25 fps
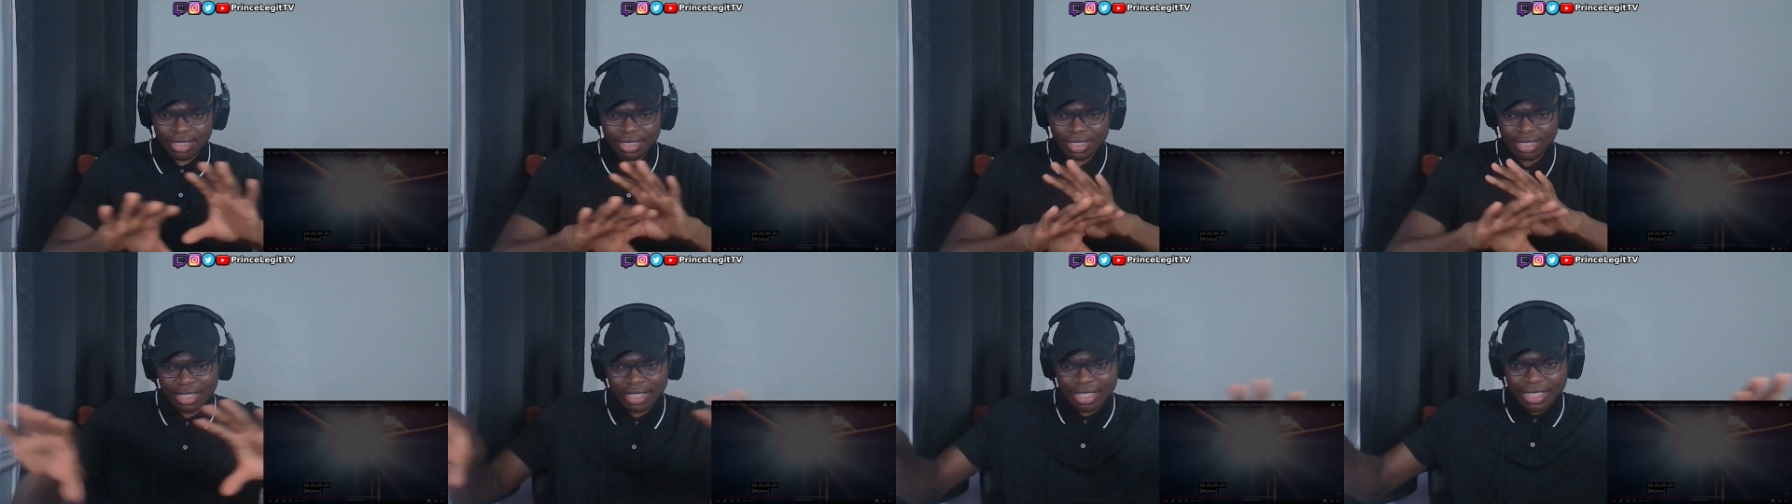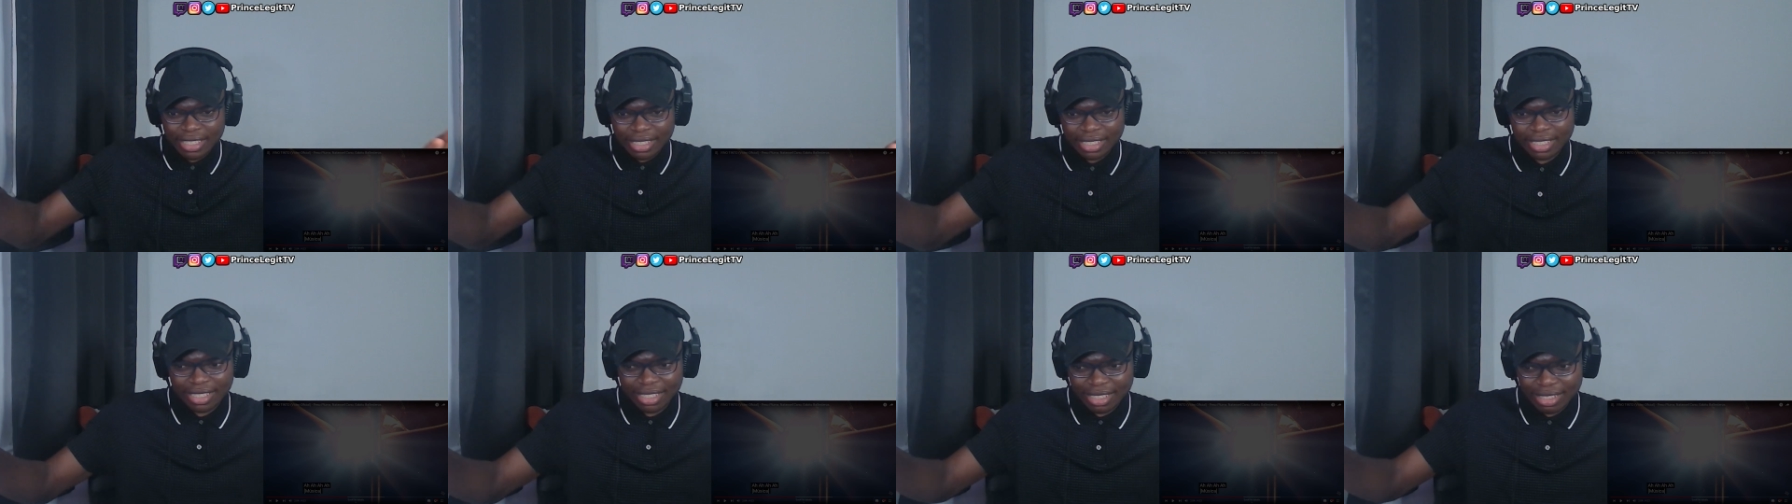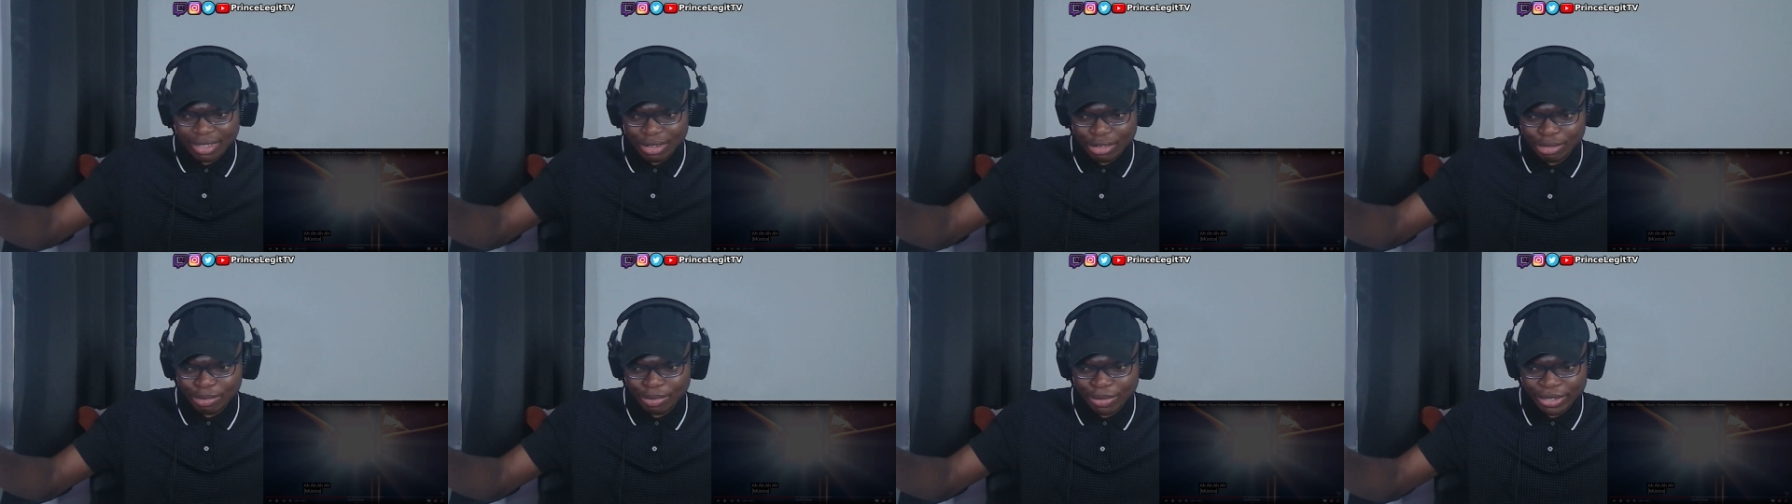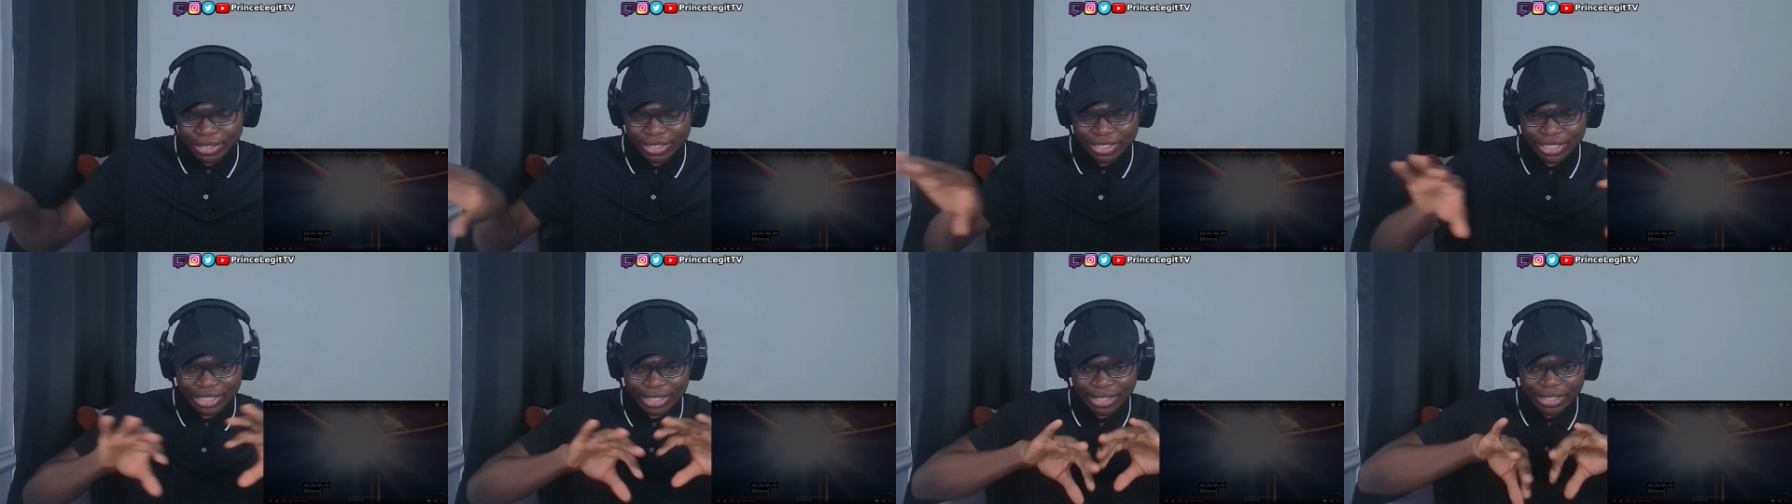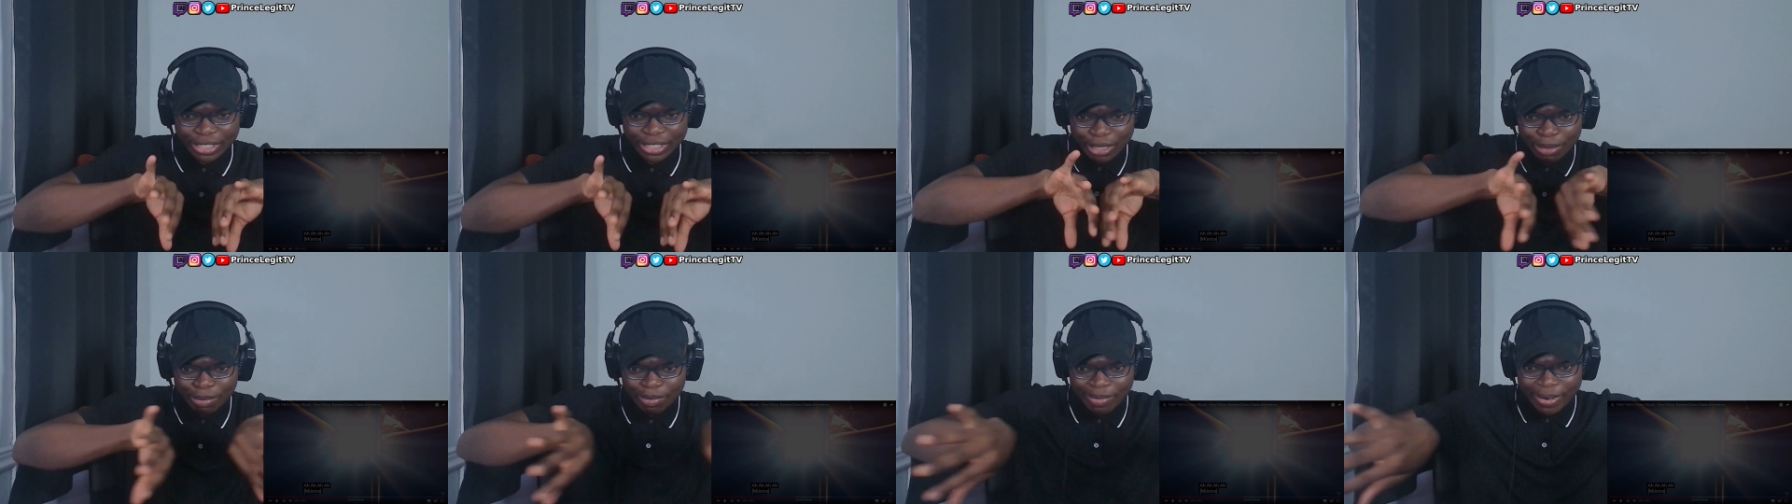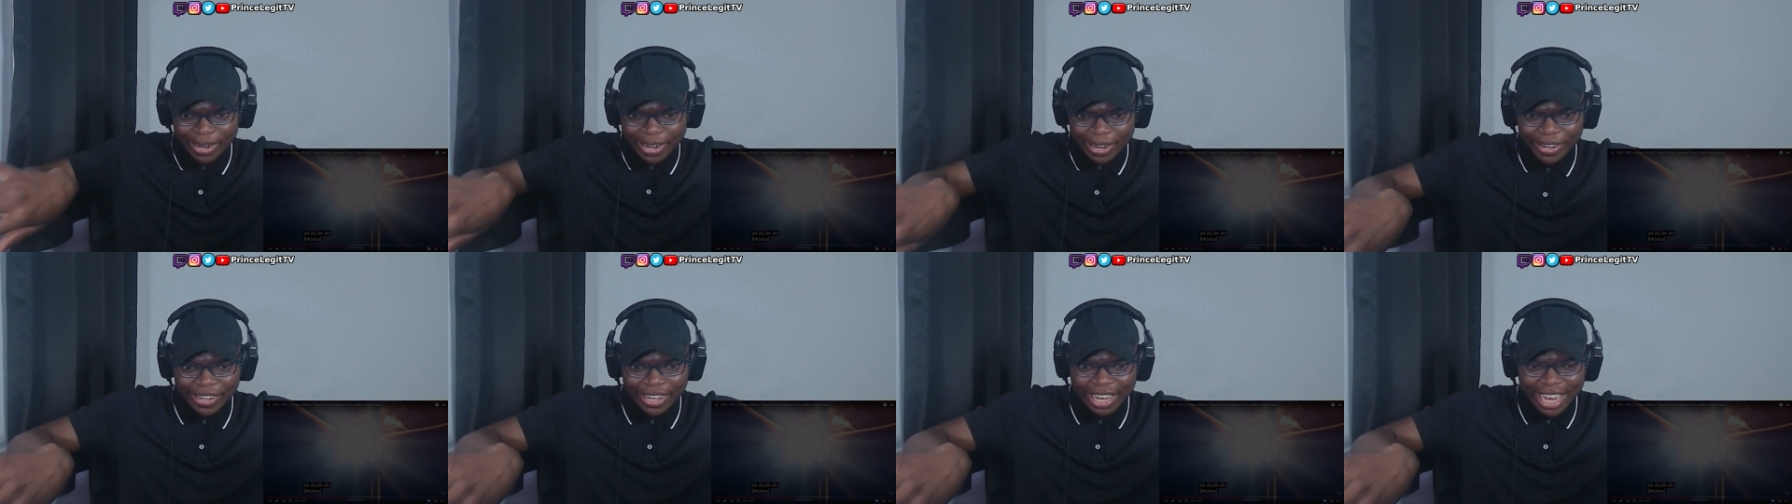she just open, she just
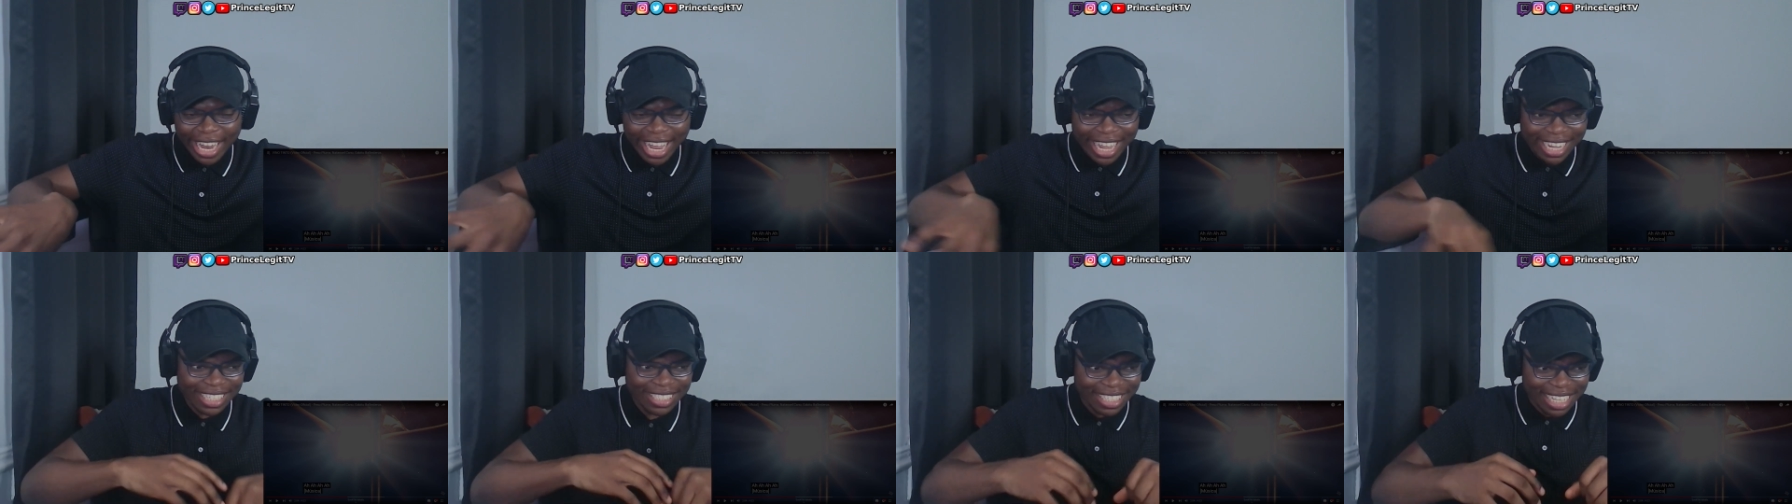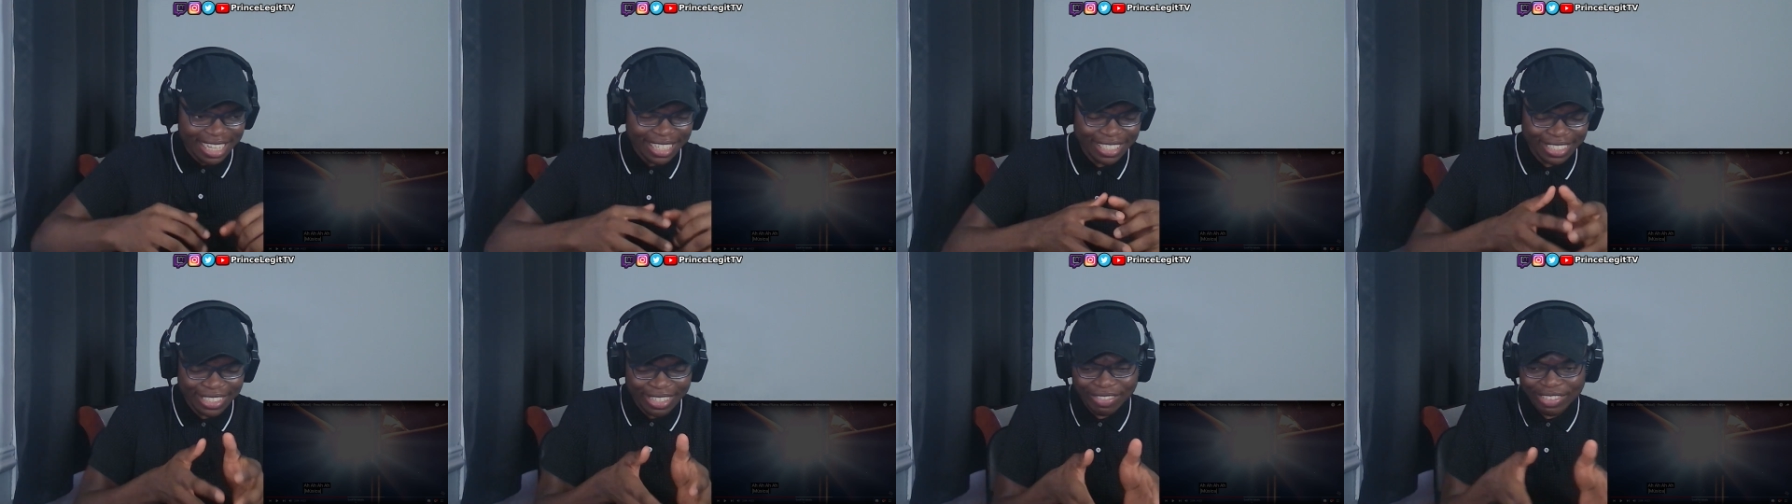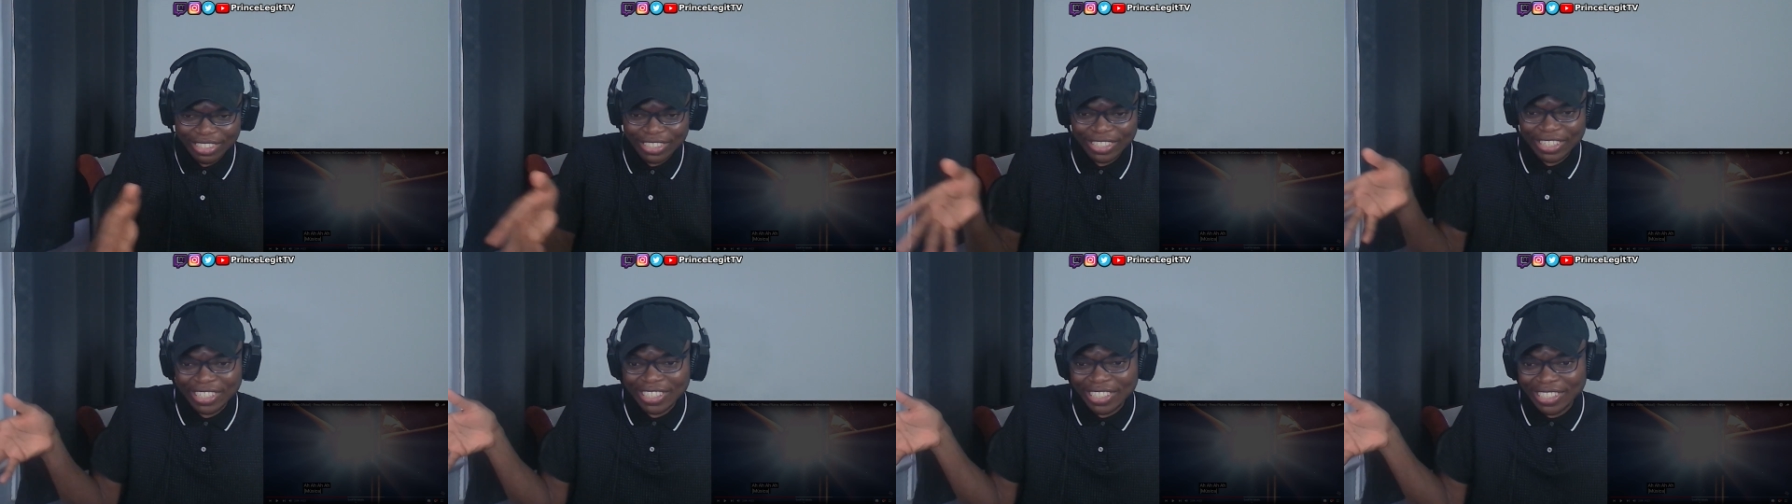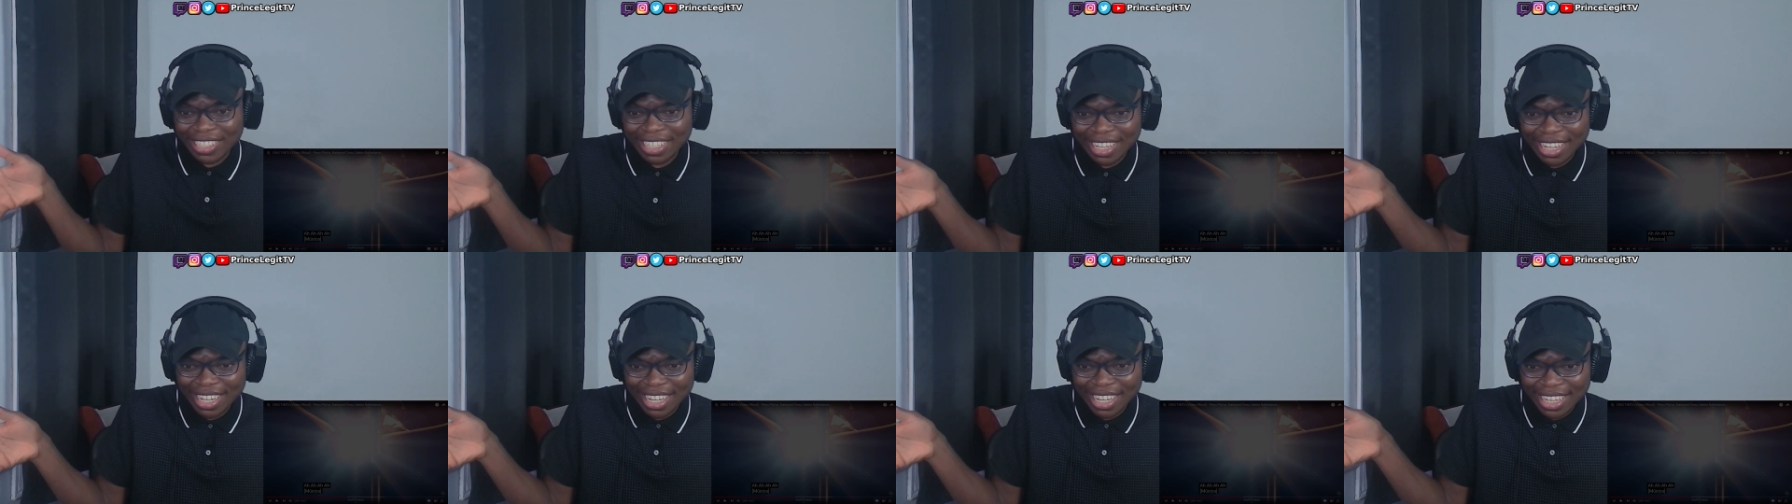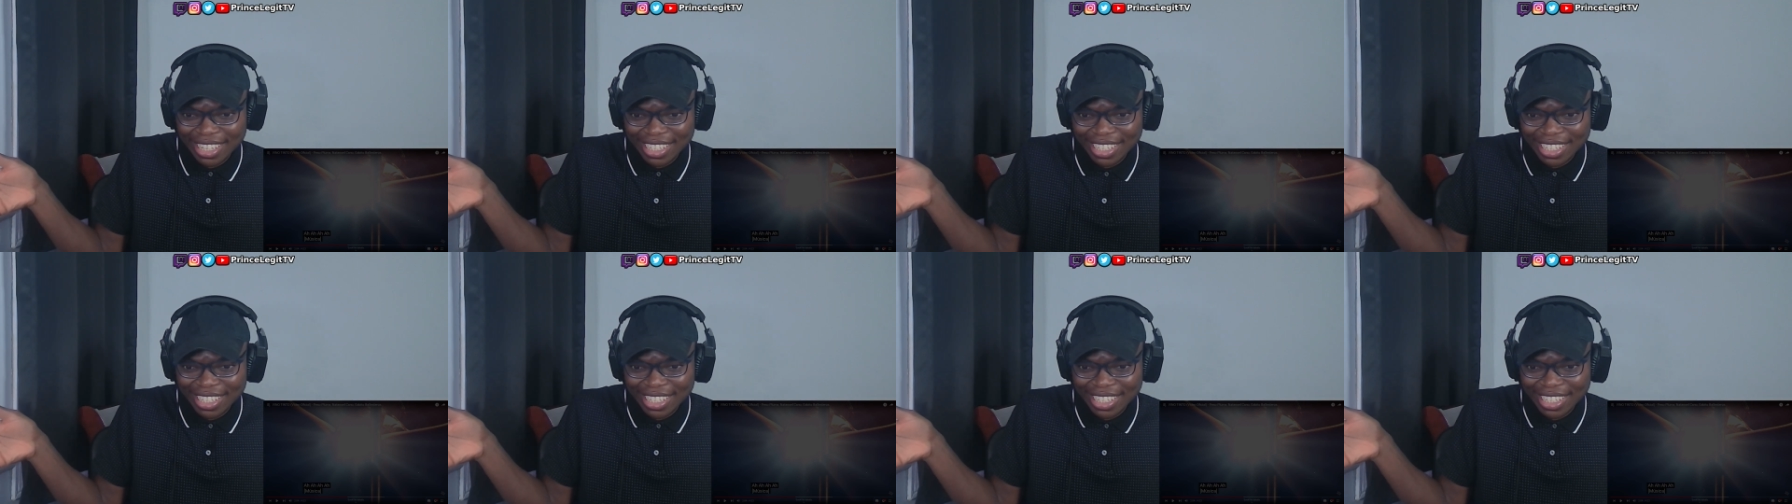spread her legs and something just,